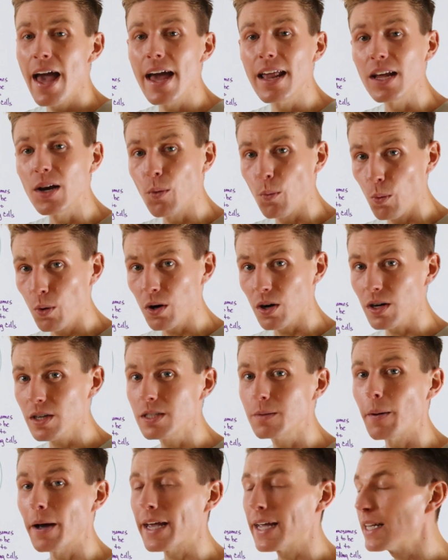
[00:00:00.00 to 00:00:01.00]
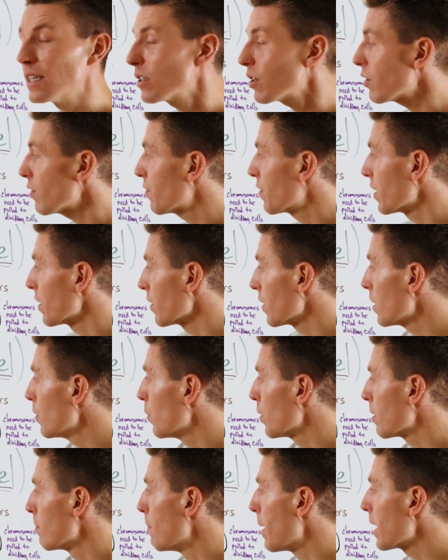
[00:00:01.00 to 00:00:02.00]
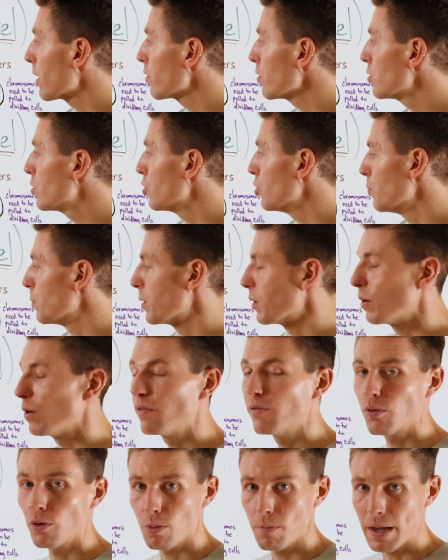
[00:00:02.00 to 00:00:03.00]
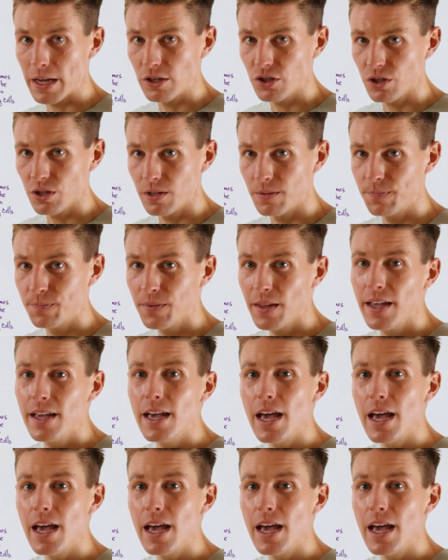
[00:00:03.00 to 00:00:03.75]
and it works by interfering with microtubule formation.